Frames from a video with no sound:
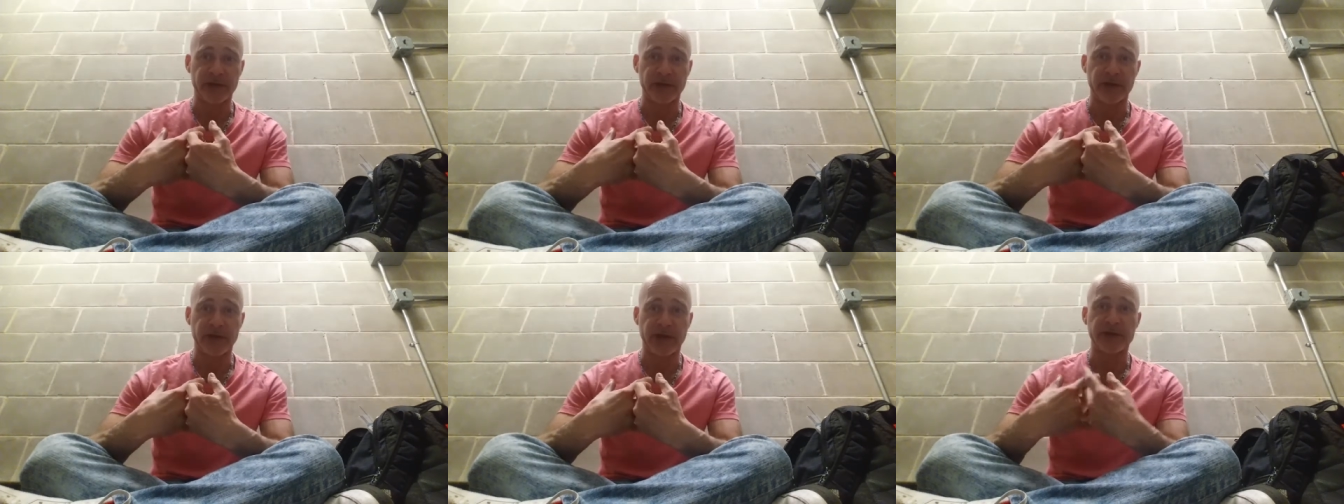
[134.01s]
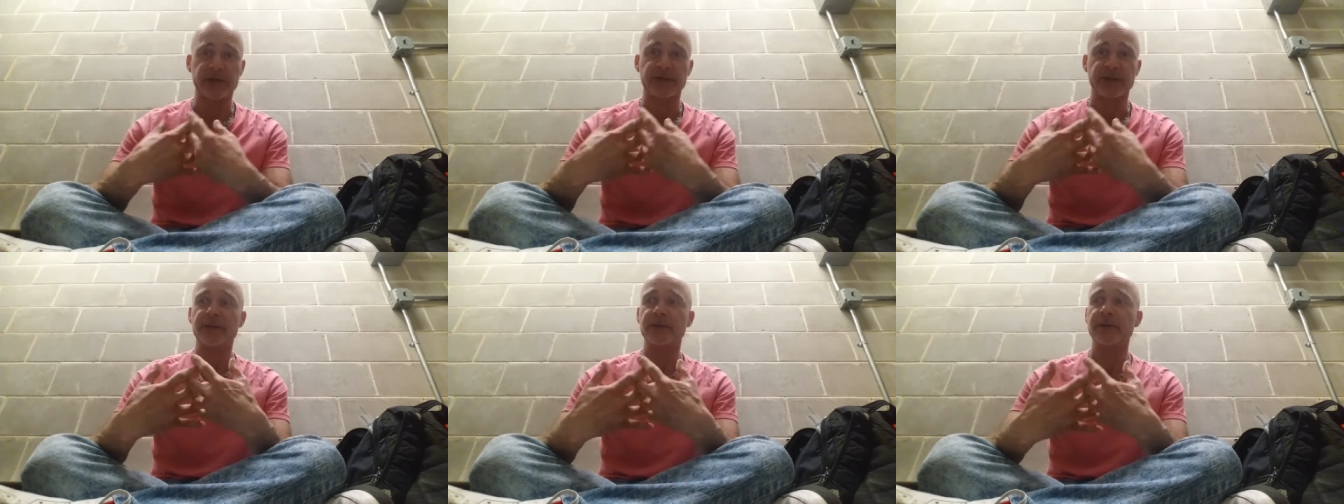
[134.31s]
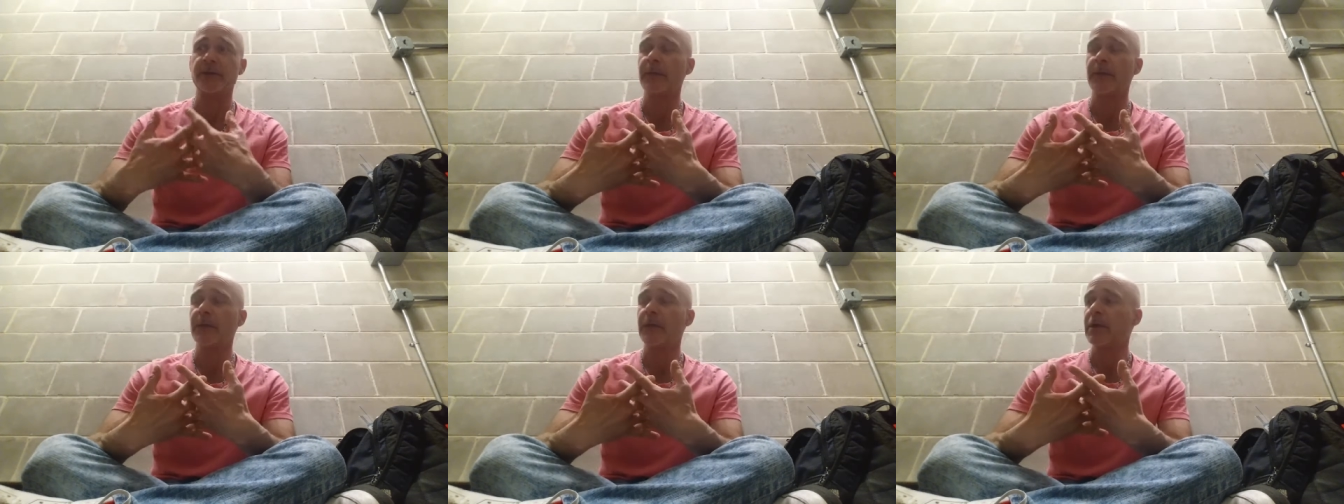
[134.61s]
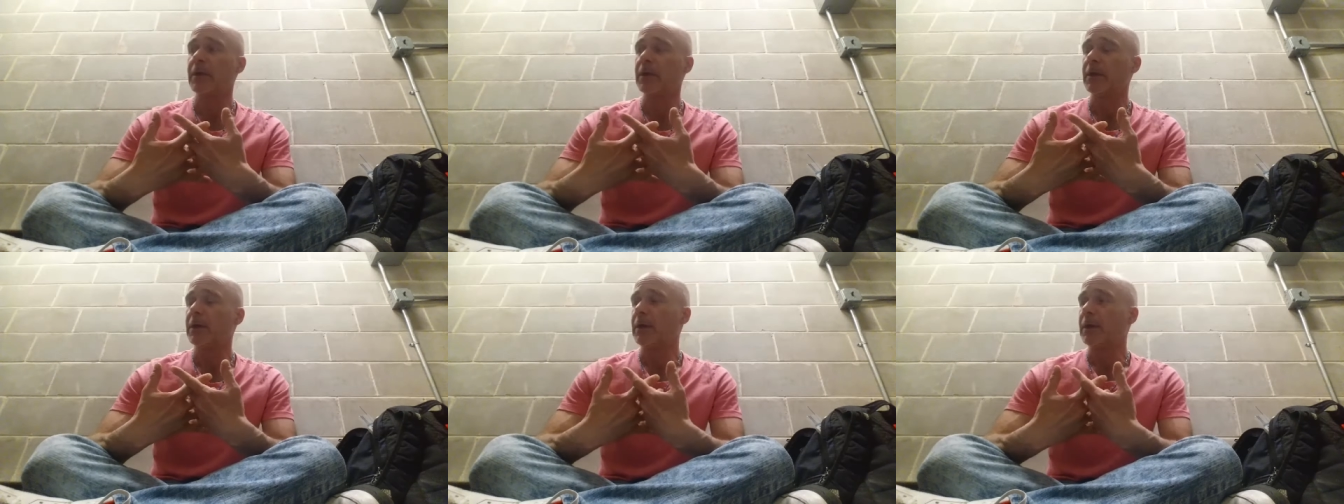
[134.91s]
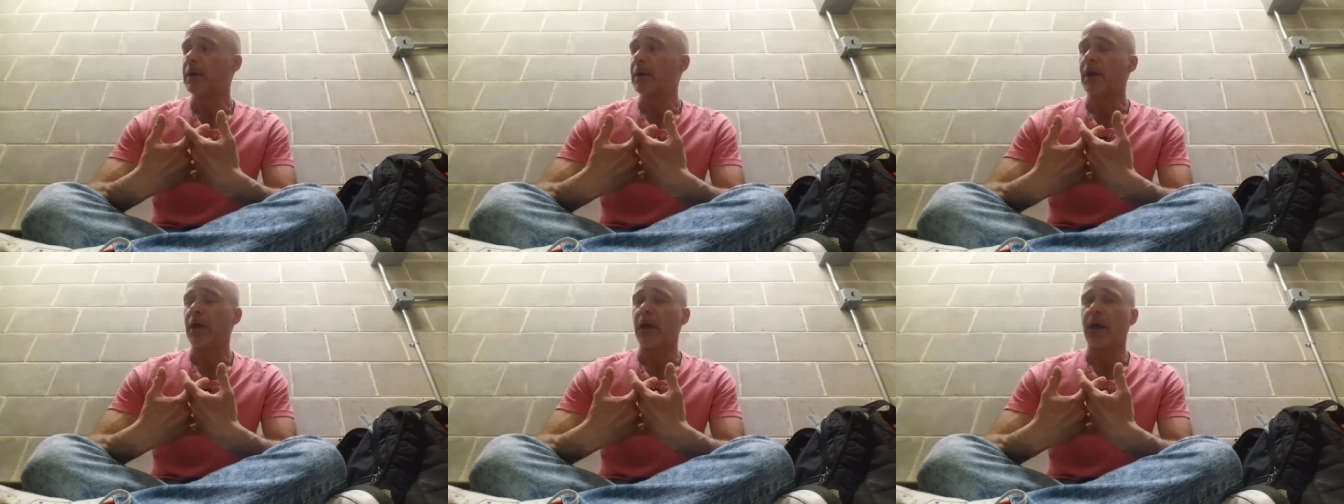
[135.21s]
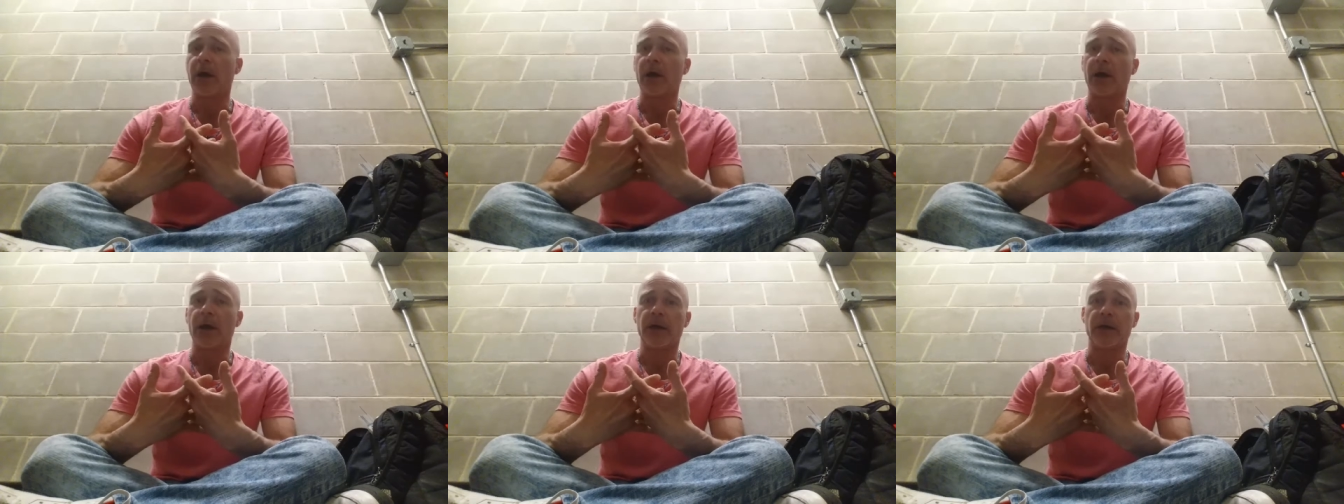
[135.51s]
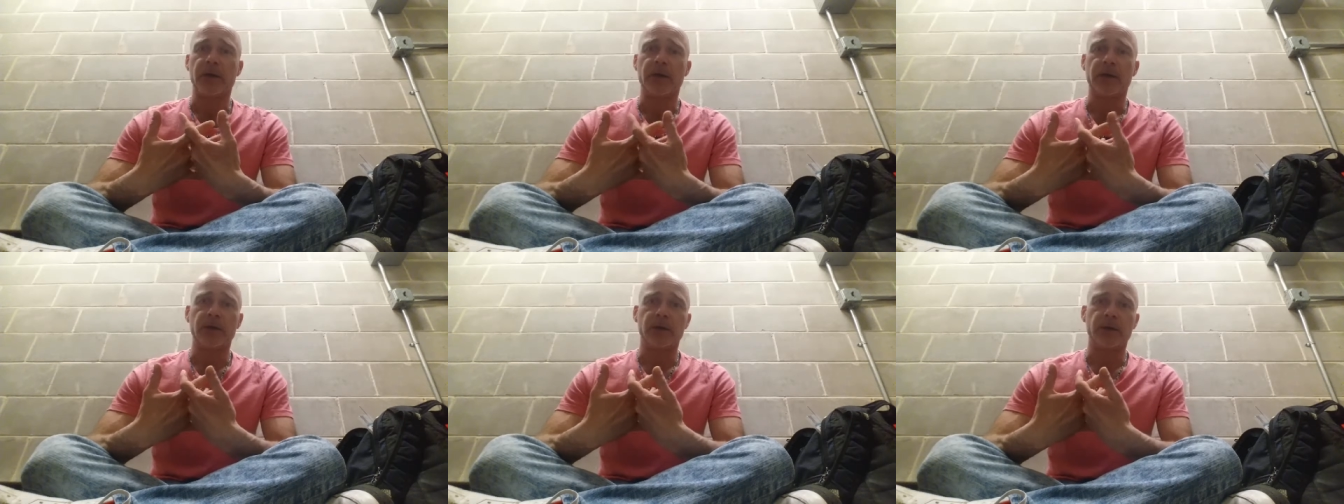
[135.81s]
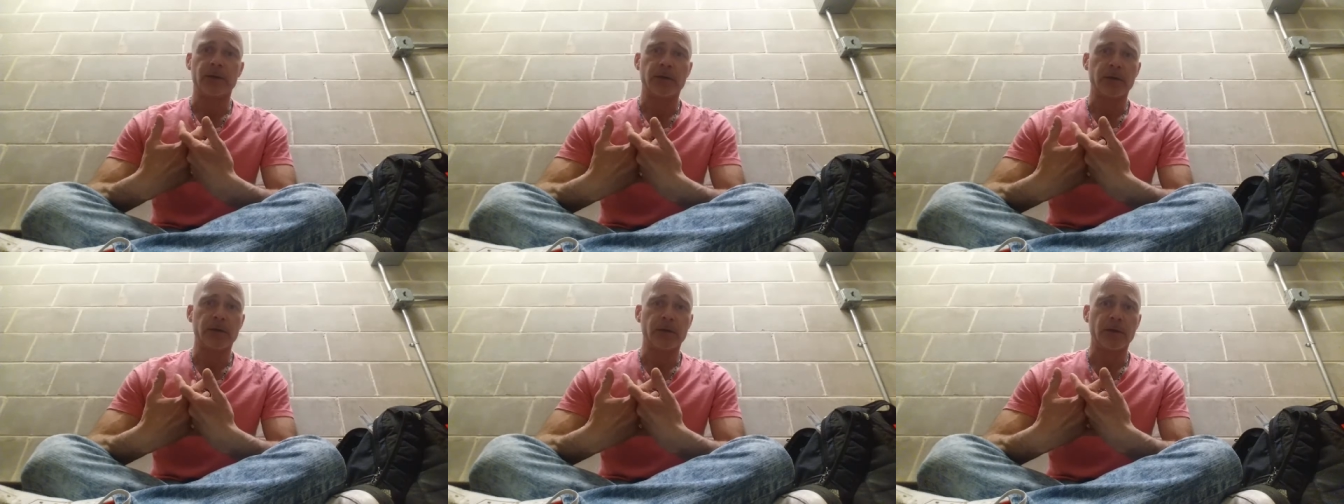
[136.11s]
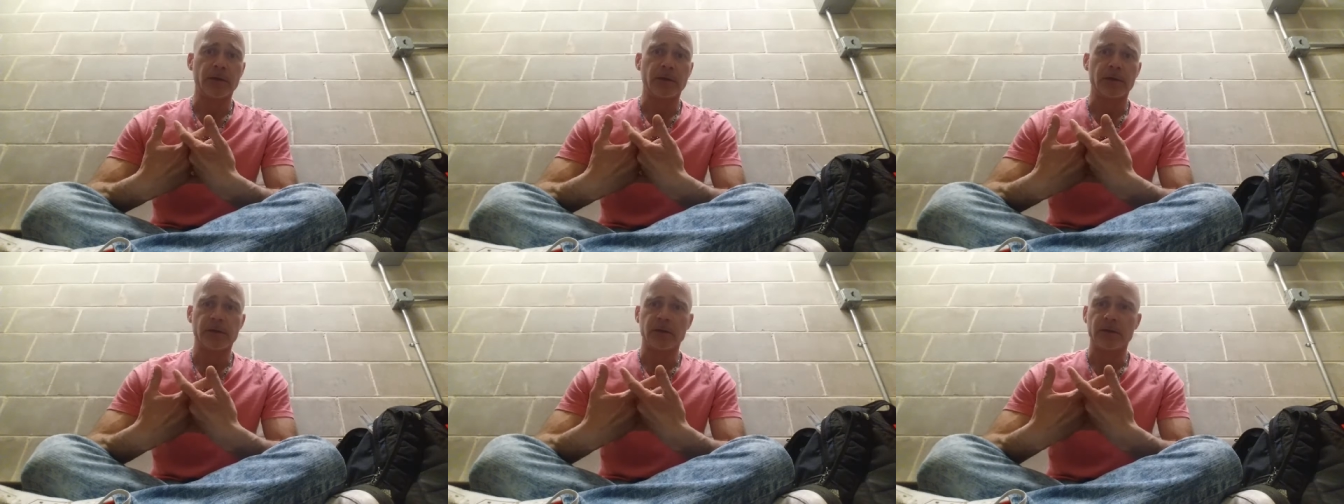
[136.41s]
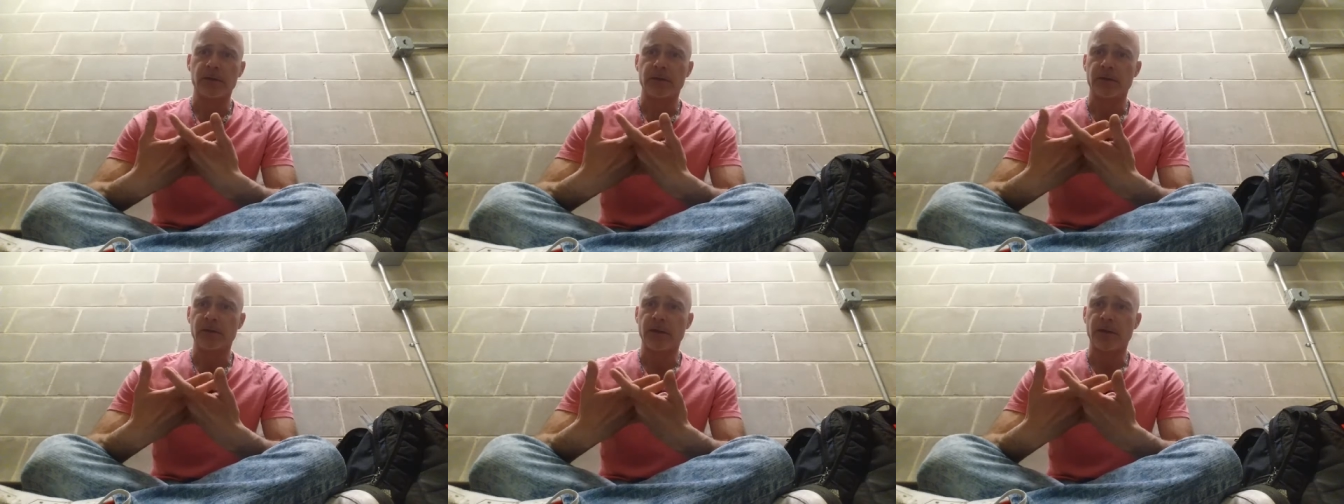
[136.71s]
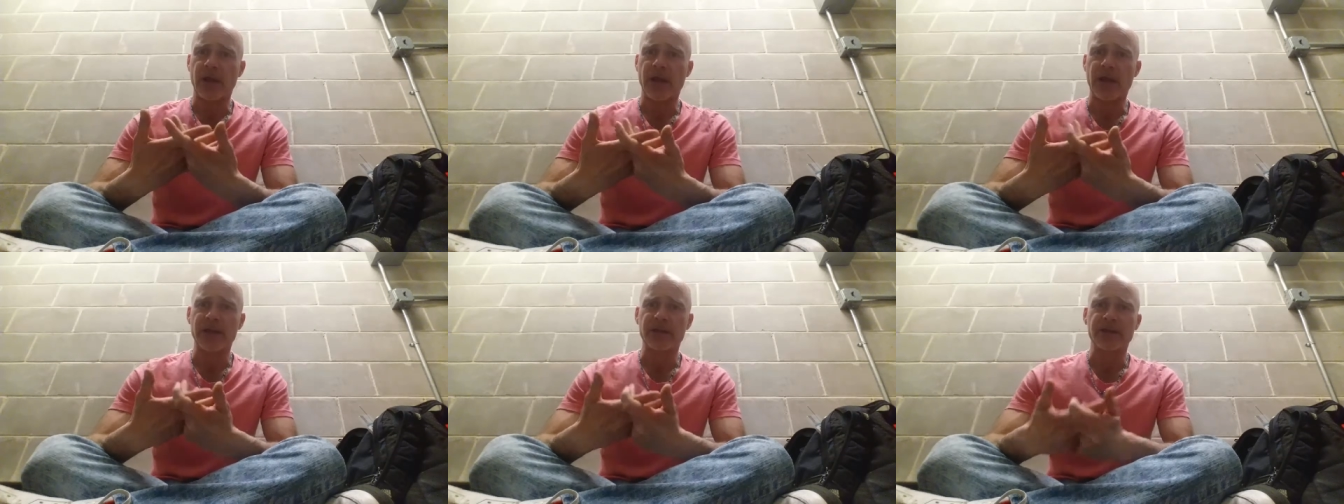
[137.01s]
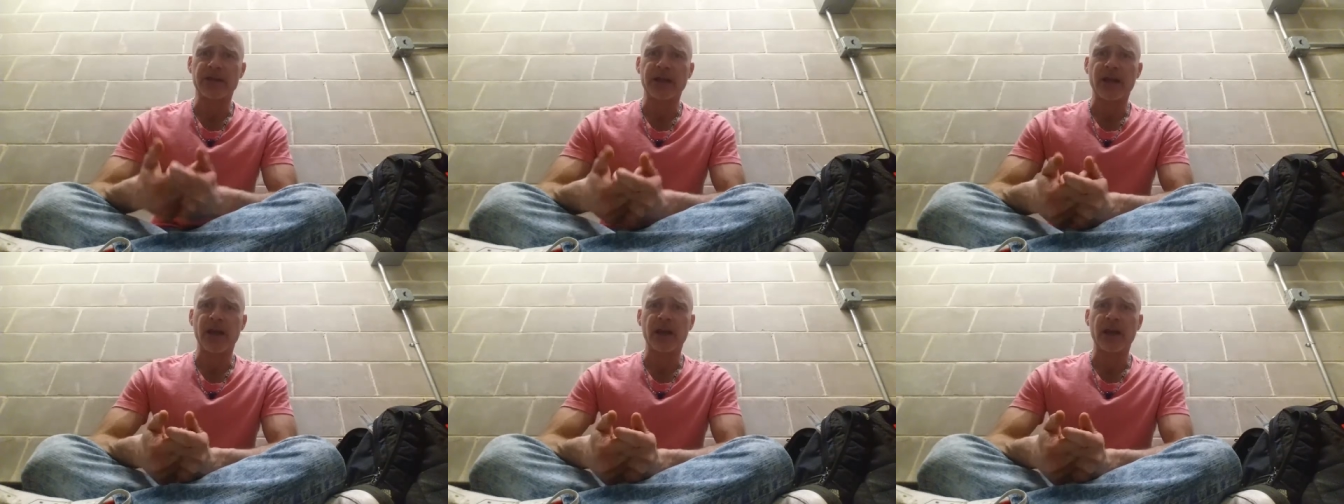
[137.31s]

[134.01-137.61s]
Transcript: detected. It had